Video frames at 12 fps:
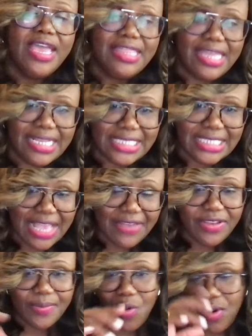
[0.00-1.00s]
Then it's
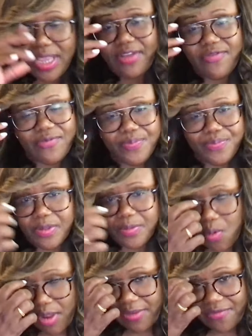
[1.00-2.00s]
seven point
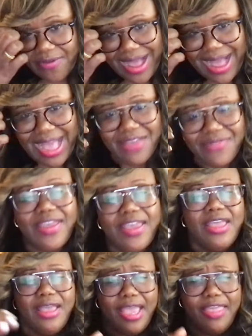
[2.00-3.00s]
five,
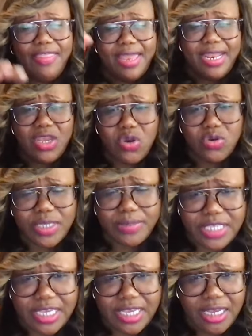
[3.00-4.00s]
and then it goes
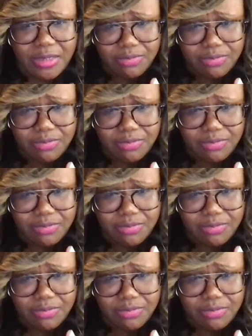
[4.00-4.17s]
up to